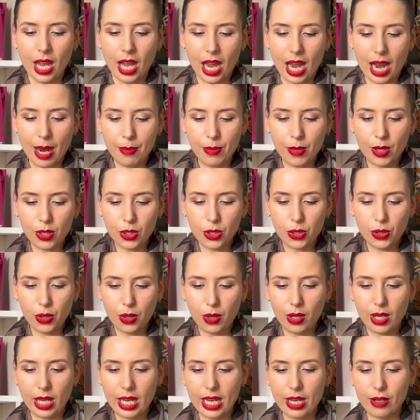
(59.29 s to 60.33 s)
I'm not
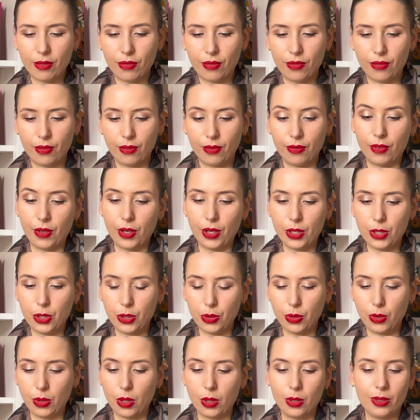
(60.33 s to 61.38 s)
sure if
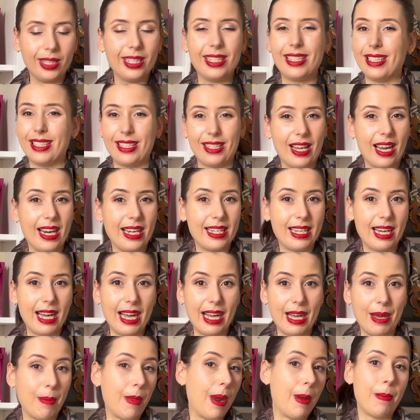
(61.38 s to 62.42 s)
Virgil or the design
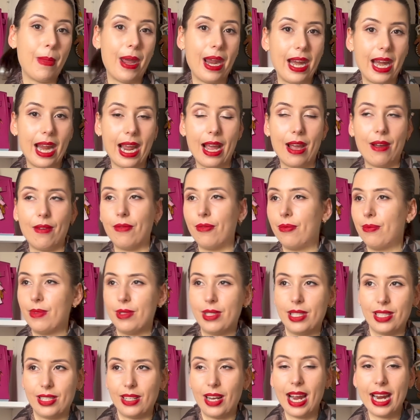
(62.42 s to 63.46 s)
team may have
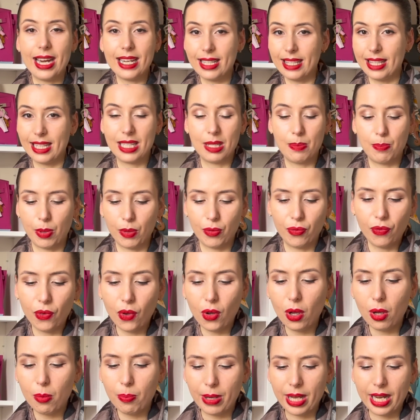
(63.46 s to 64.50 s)
designed this
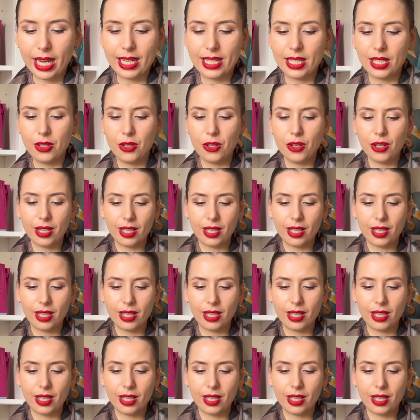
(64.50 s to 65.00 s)
before, but it's a new